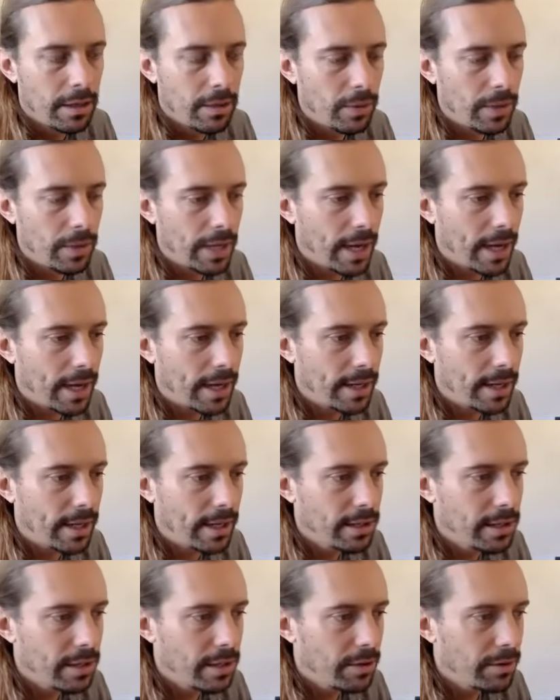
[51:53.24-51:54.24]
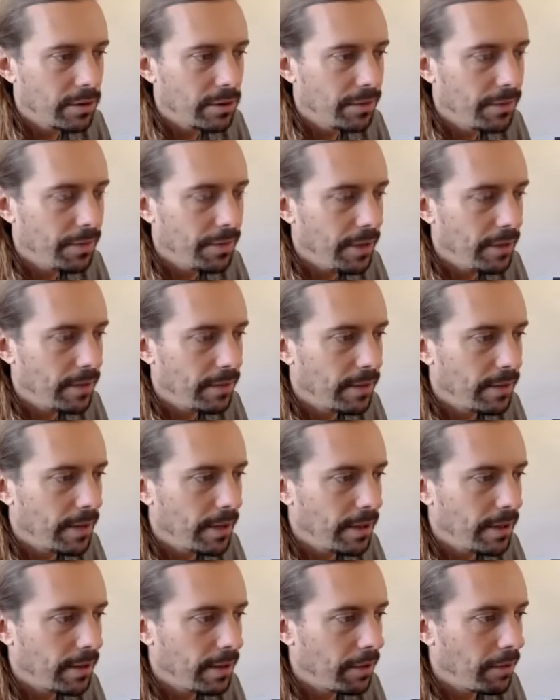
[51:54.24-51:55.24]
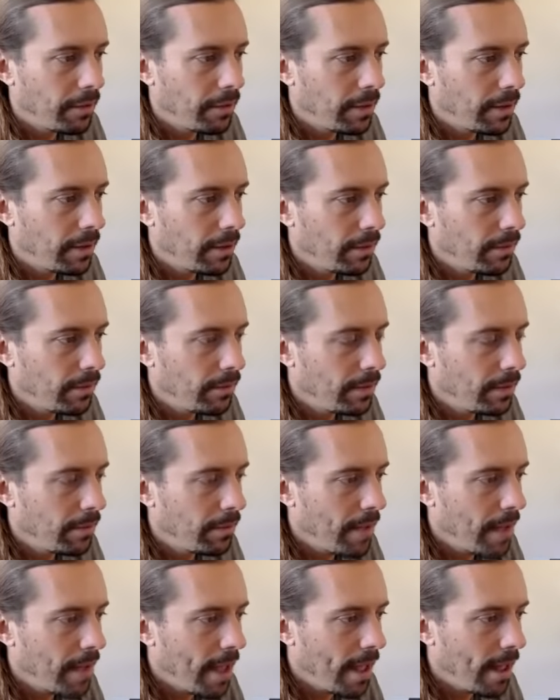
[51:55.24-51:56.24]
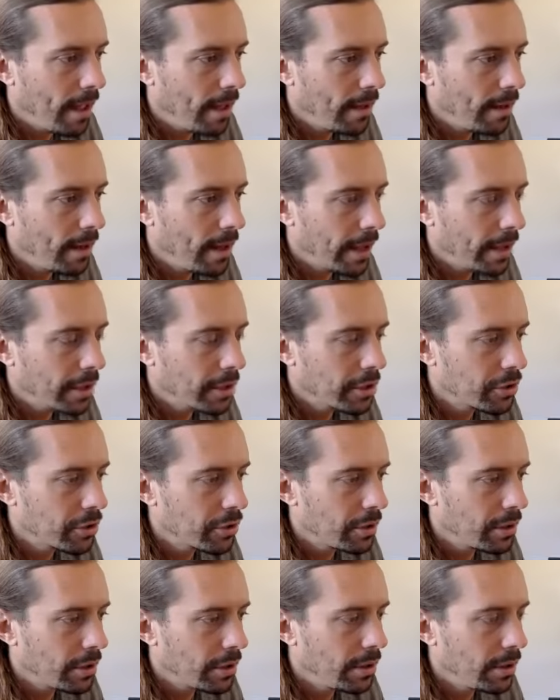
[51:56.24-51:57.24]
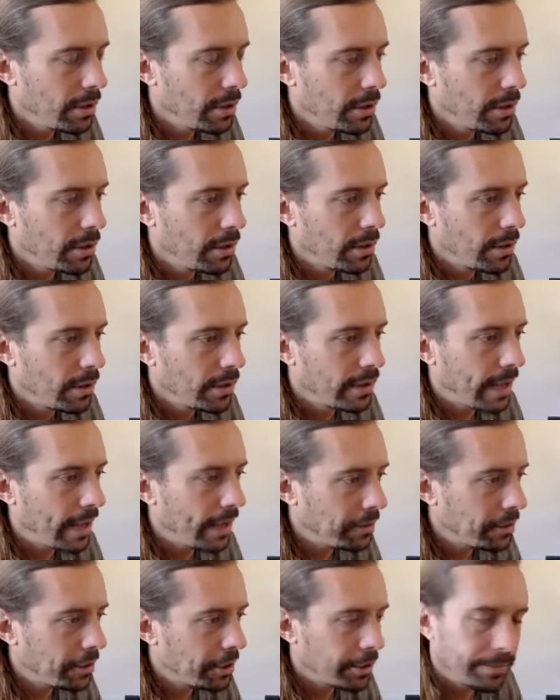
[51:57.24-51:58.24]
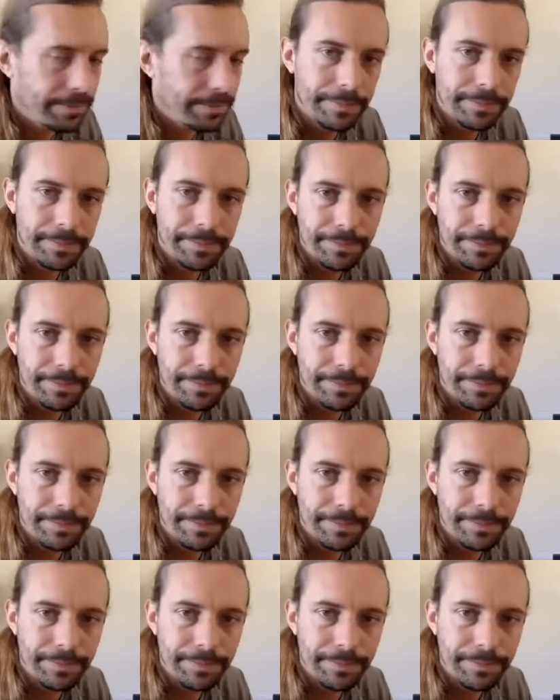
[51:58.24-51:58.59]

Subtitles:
We got to get to those feet. They demand extra attention.